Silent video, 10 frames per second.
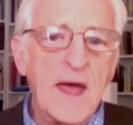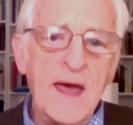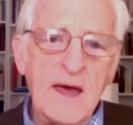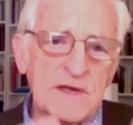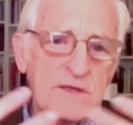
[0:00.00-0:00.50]

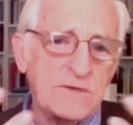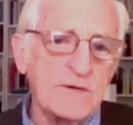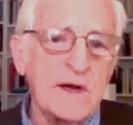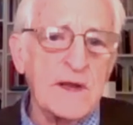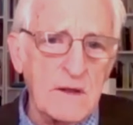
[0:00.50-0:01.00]
havoc to
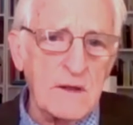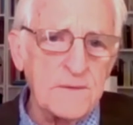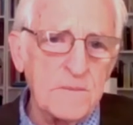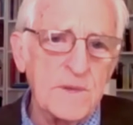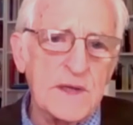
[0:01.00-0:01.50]
our
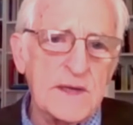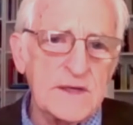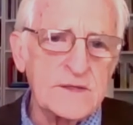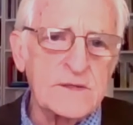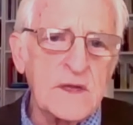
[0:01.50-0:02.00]
health,
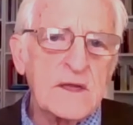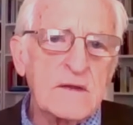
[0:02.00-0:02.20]
because